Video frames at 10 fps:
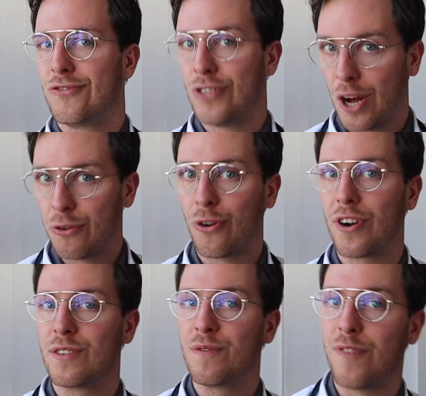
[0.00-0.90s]
Now in
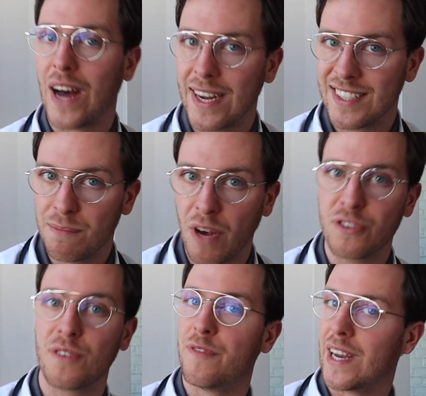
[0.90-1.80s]
order to find the
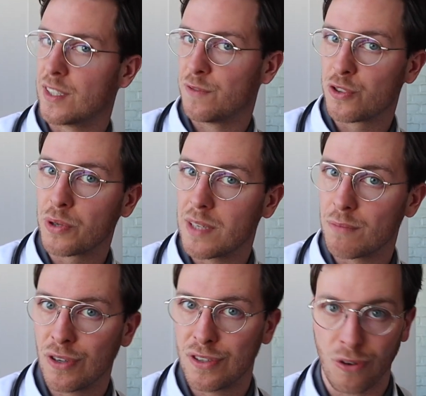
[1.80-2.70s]
most effective
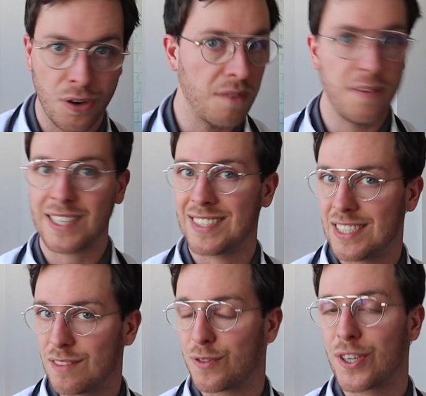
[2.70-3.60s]
treatment or a
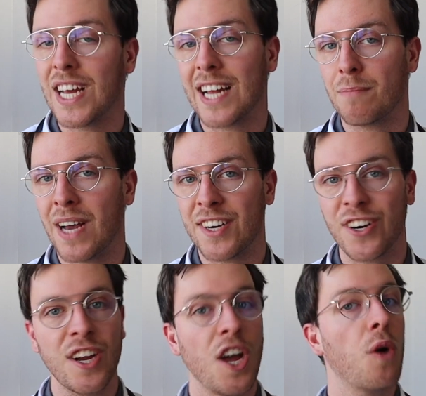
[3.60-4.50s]
vaccine for that
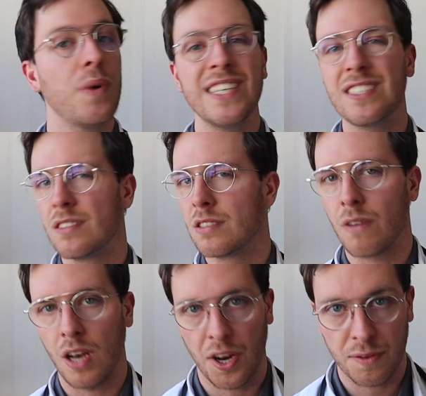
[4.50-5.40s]
matter, we need to do
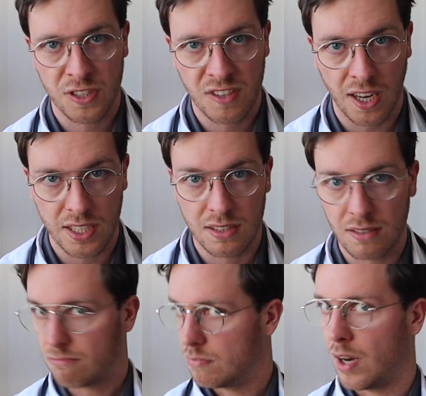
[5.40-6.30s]
a lot of studies,
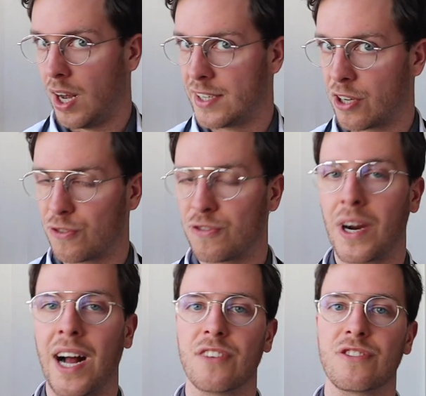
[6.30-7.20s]
clinical
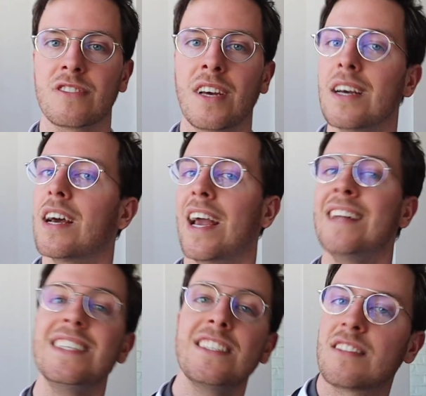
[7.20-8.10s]
trials.
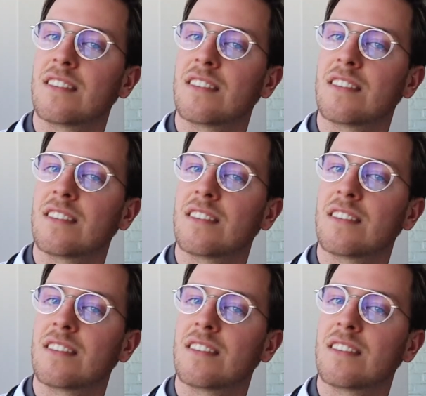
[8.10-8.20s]
In these